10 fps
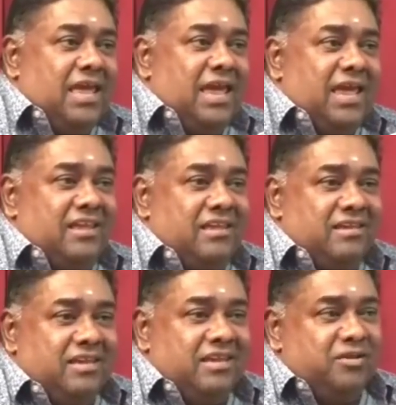
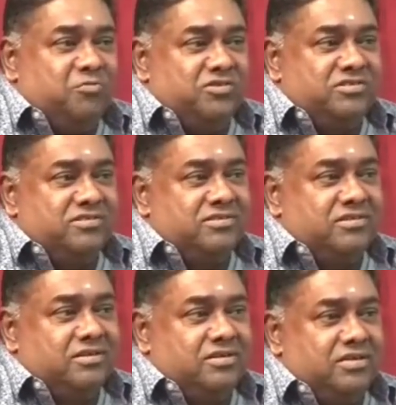And he was
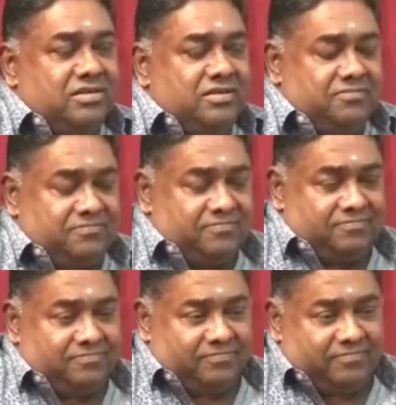uh,
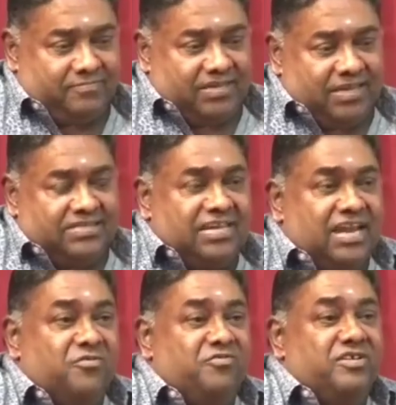
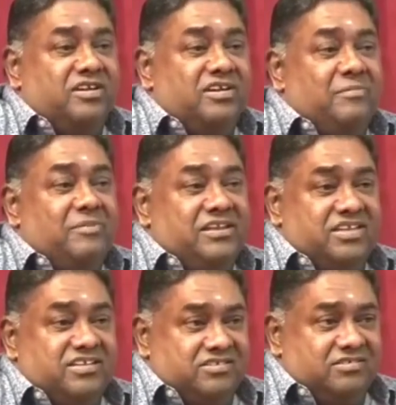son of a Tamil
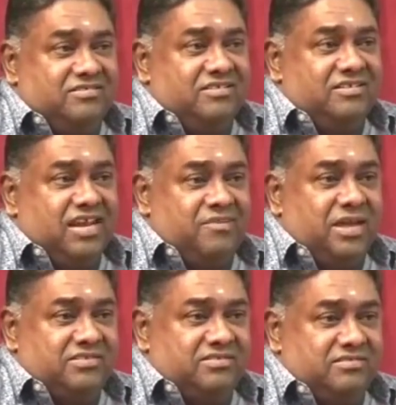teacher,
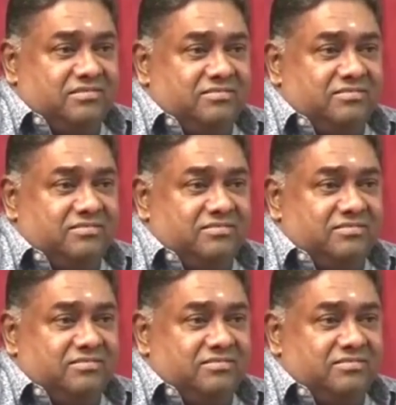headmaster.